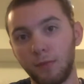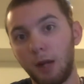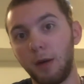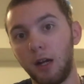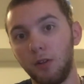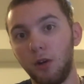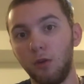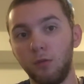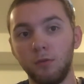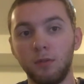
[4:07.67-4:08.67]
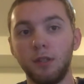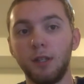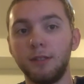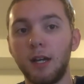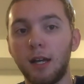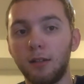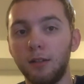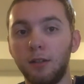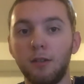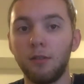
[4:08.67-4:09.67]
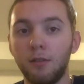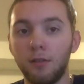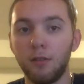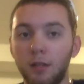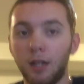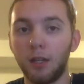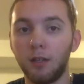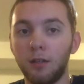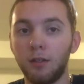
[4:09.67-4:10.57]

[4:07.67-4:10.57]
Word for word: that way I'll know exactly, like,